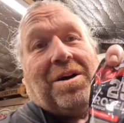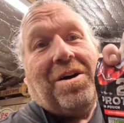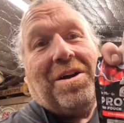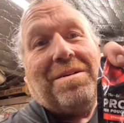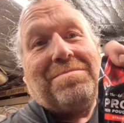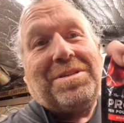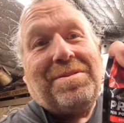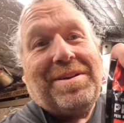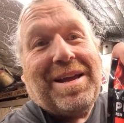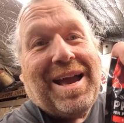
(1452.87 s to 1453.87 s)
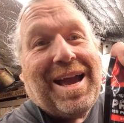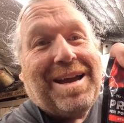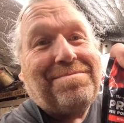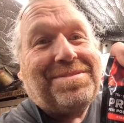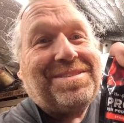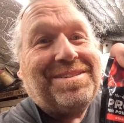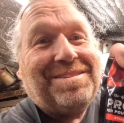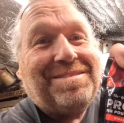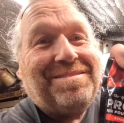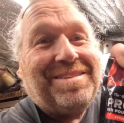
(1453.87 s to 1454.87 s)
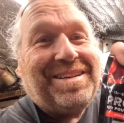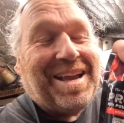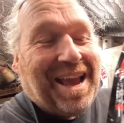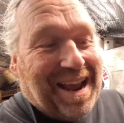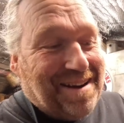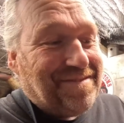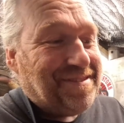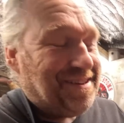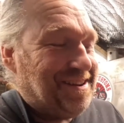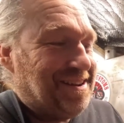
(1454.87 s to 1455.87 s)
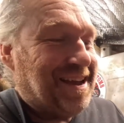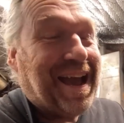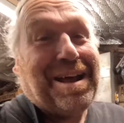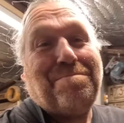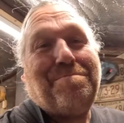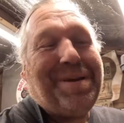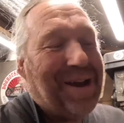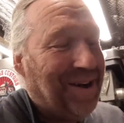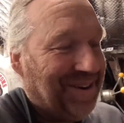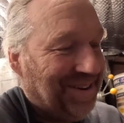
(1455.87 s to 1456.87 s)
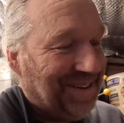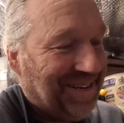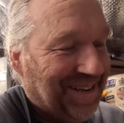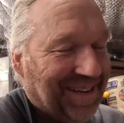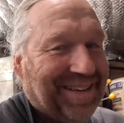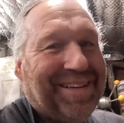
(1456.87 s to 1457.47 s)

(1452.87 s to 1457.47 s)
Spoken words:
I am doing absolutely everything and beyond